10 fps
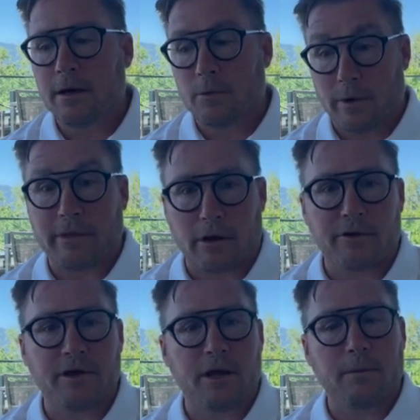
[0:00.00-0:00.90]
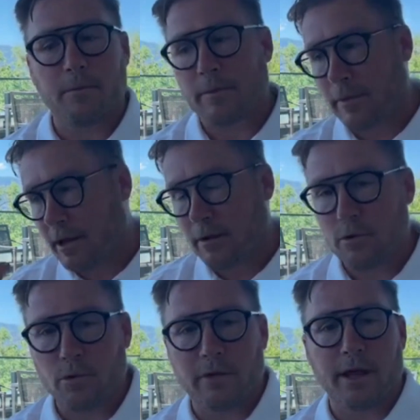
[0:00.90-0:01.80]
with our team that
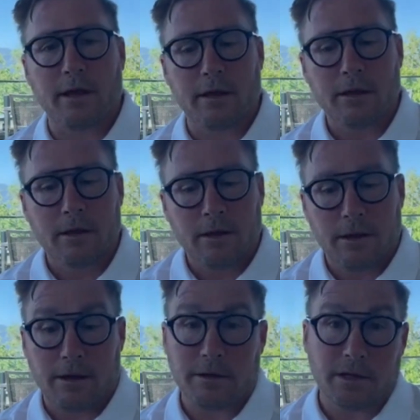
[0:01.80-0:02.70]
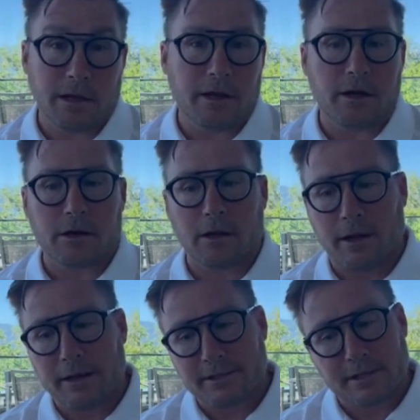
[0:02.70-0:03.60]
who then uh, delight our
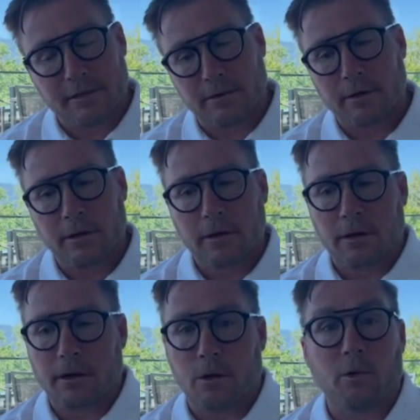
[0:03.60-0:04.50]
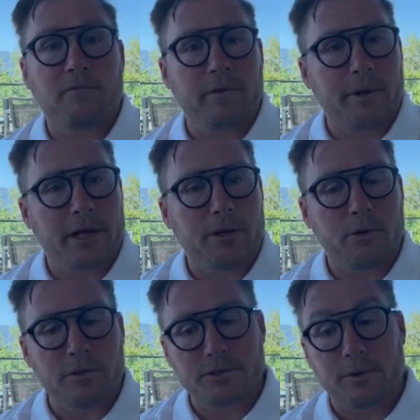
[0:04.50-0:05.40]
clients, and uh, hopefully we can
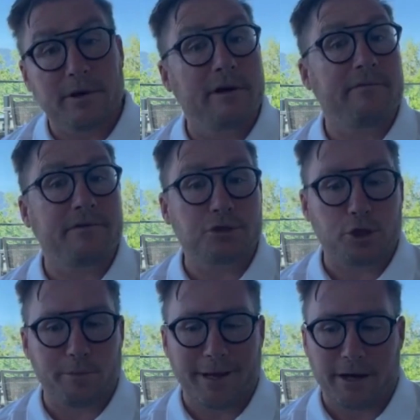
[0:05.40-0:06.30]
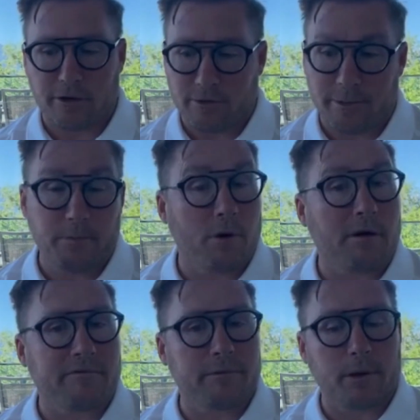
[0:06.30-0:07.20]
do so in an efficient manner to be
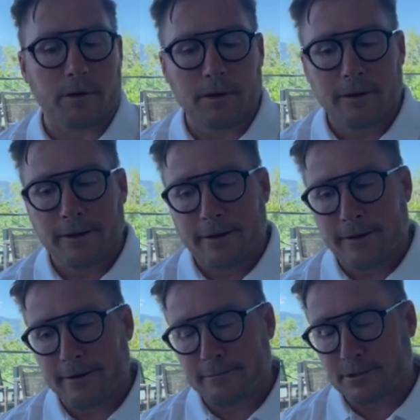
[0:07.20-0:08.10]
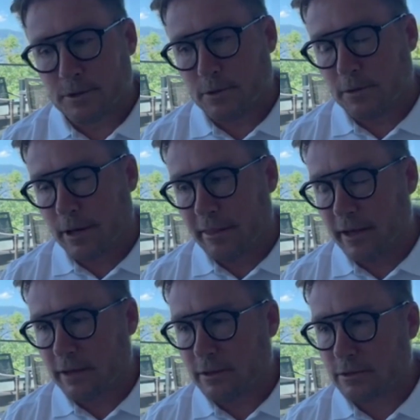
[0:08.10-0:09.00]
profitable. Um, so I
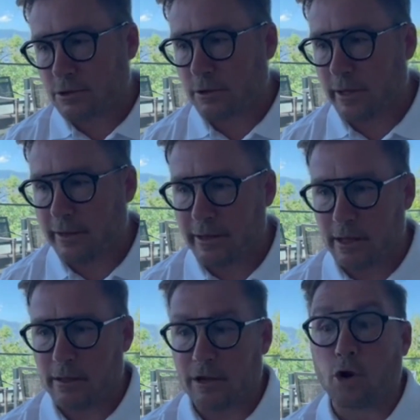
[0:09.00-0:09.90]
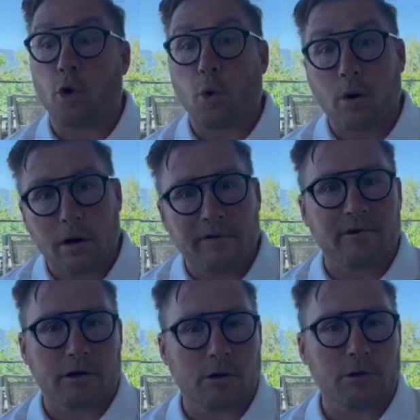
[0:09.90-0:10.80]
think certainly the, the core of
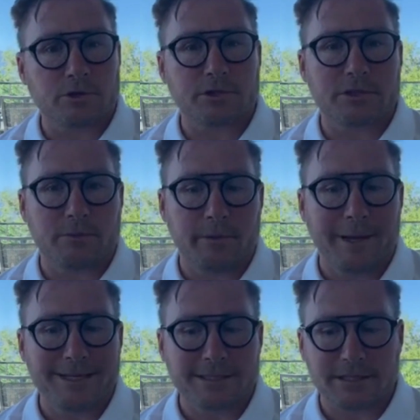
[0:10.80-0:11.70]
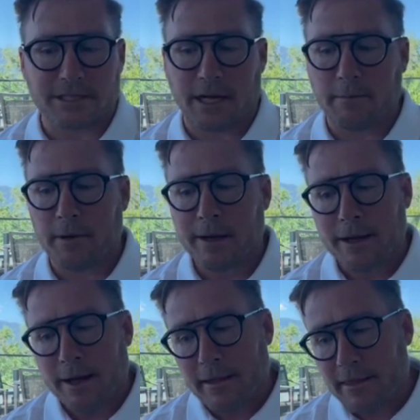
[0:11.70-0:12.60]
our cultures remains the same.
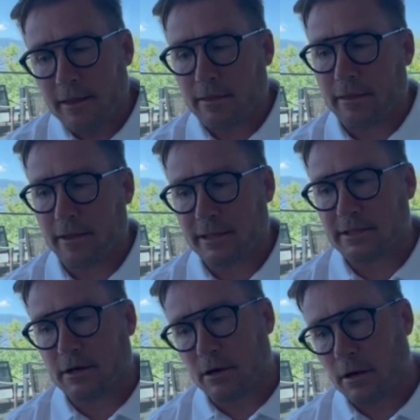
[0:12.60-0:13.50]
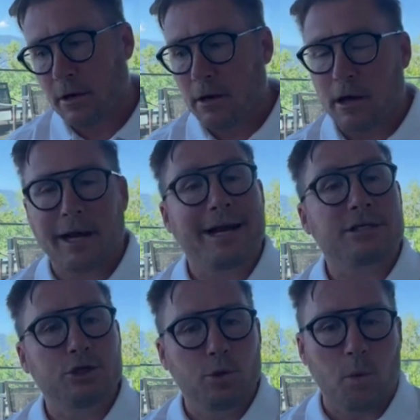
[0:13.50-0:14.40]
I think the things that are, I guess,
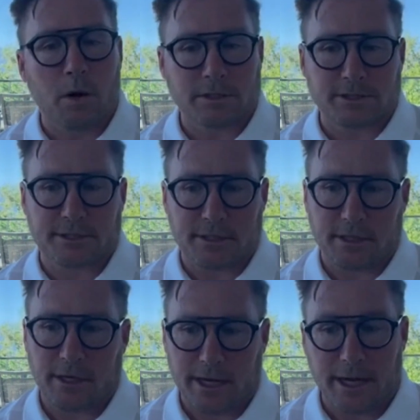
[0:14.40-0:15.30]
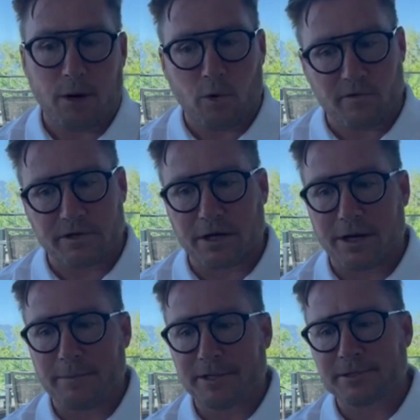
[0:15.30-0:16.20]
nuanced uh, over
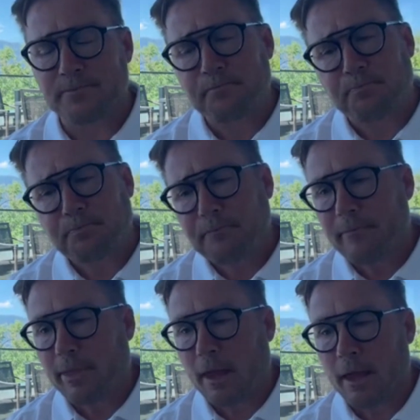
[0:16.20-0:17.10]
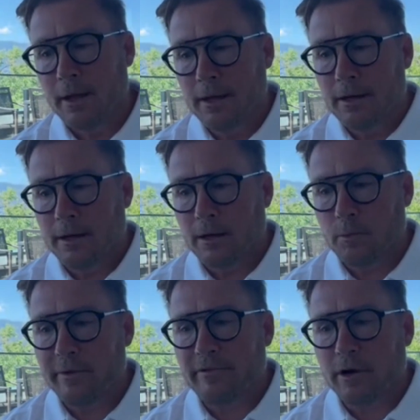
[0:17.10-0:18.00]
time is uh,
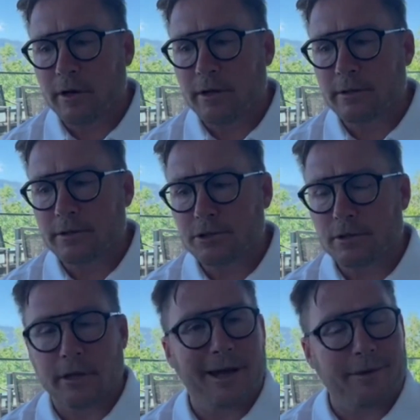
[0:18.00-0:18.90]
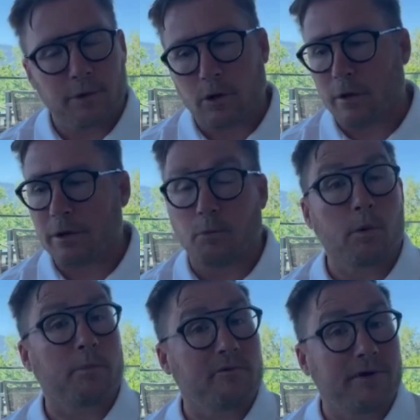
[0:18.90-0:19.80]
we've gotten, certainly I would call it more
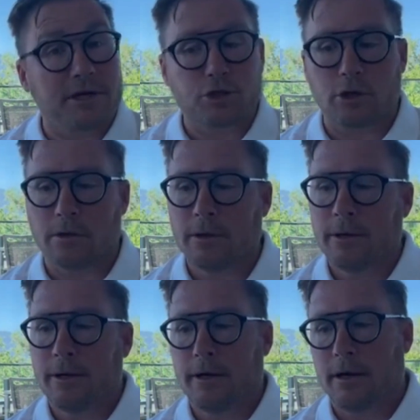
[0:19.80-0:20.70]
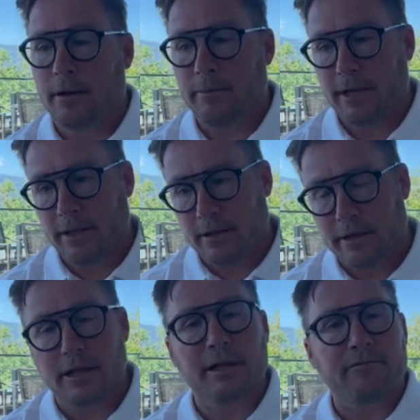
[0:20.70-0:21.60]
professional um, in the
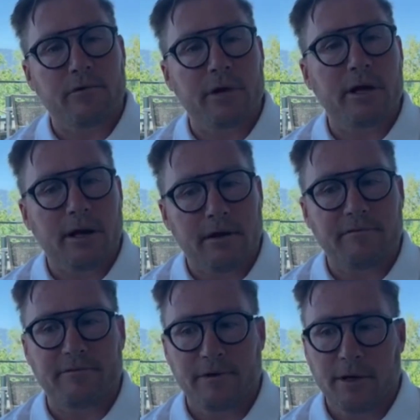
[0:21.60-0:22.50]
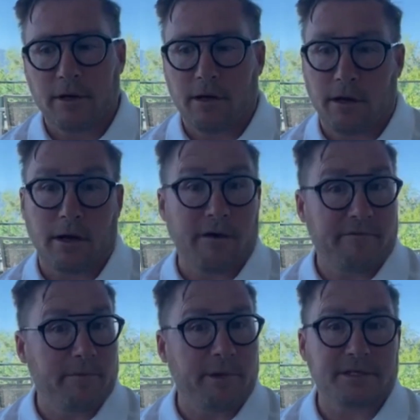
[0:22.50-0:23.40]
delivery of. Uh, of
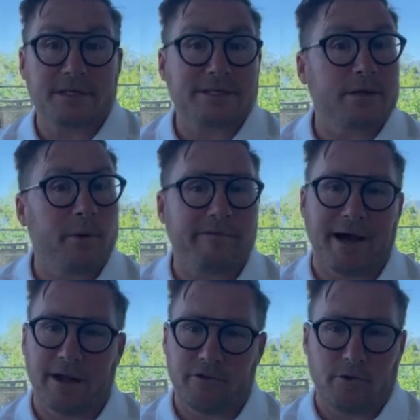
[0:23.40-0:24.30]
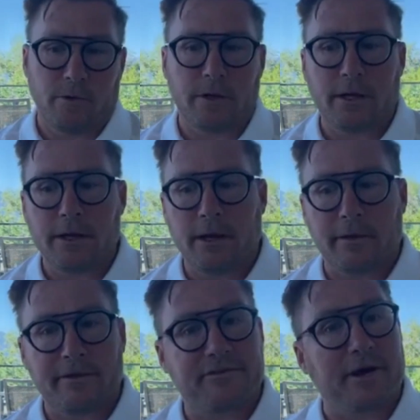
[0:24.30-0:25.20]
the business, and we've had to. The uh,
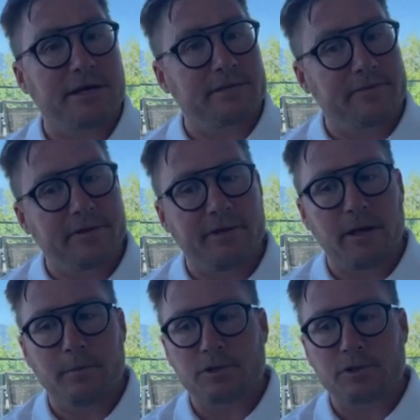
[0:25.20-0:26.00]
the size of the team has